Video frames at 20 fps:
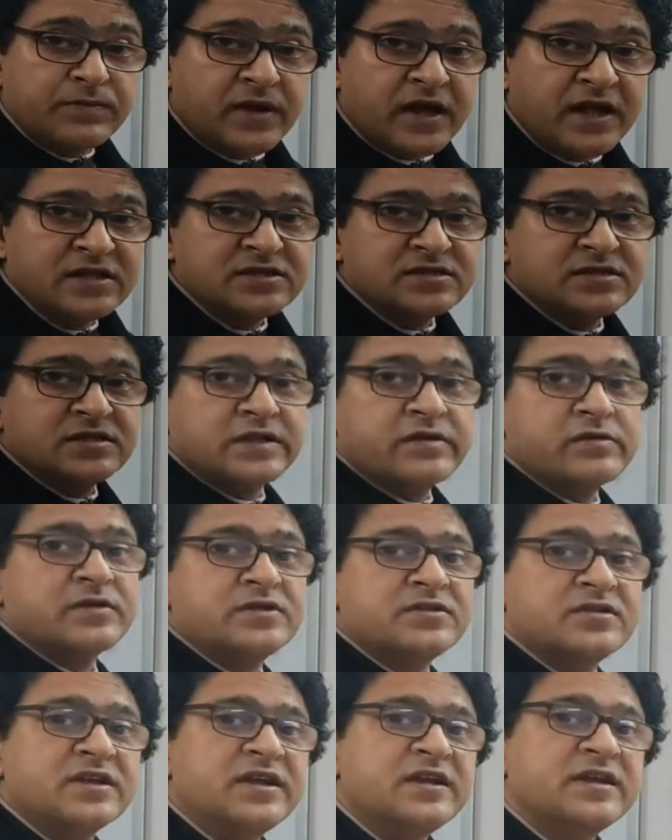parts. There will be
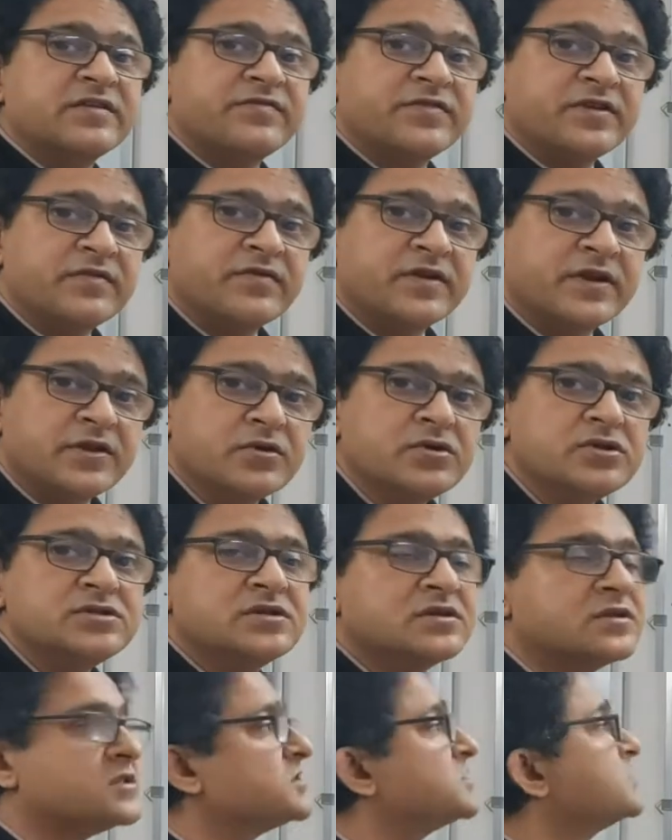3 different
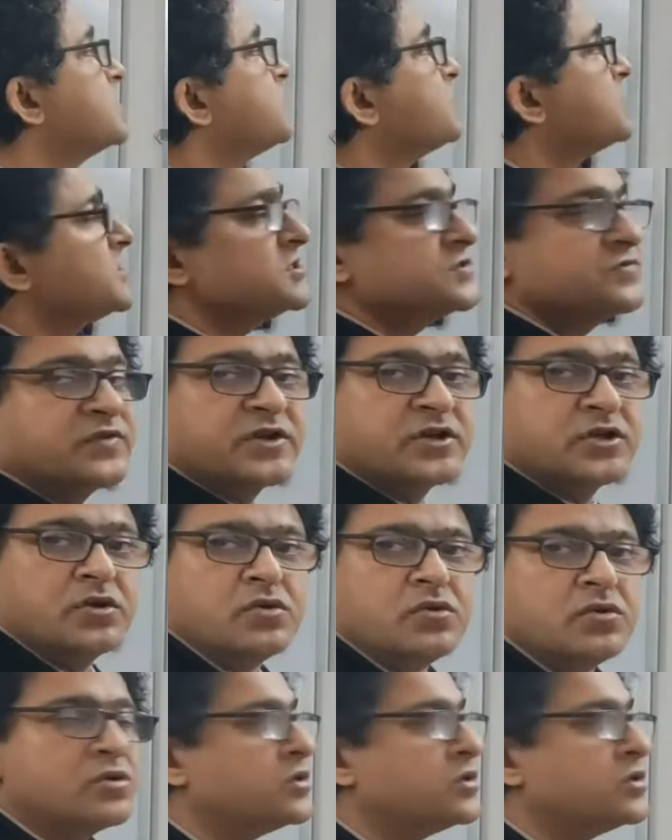videos. This is the first video.